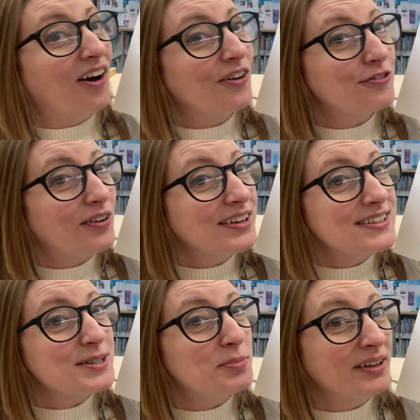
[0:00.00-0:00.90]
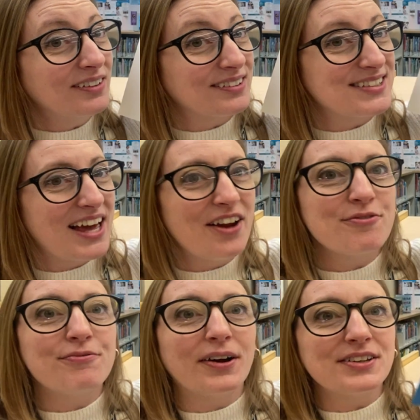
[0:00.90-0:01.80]
are fun to build
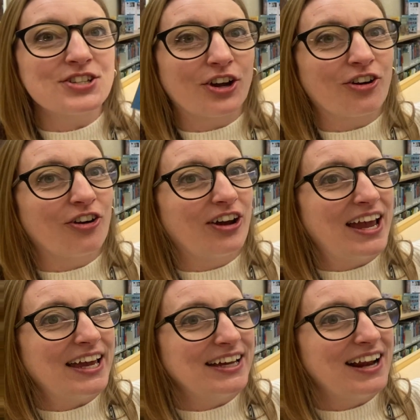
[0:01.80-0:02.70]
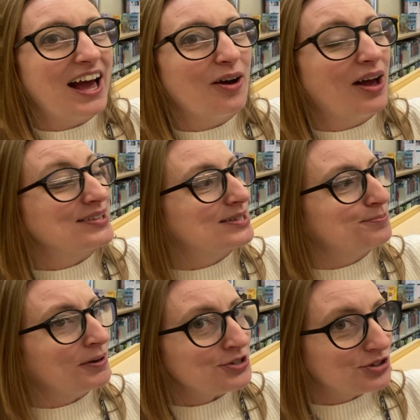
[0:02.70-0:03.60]
and fun to create,
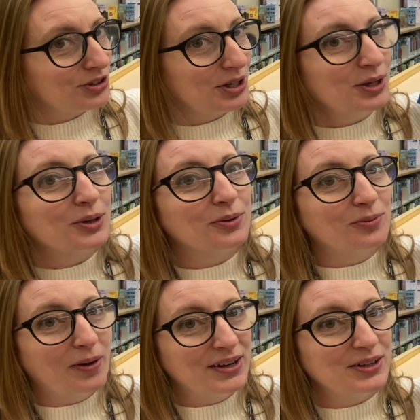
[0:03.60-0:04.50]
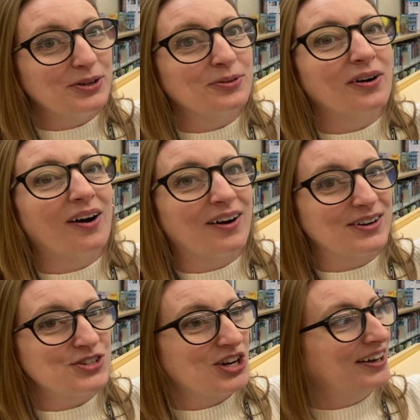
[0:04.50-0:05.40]
especially when you
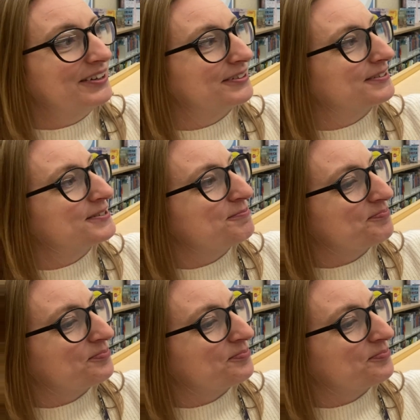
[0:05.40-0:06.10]
are a child.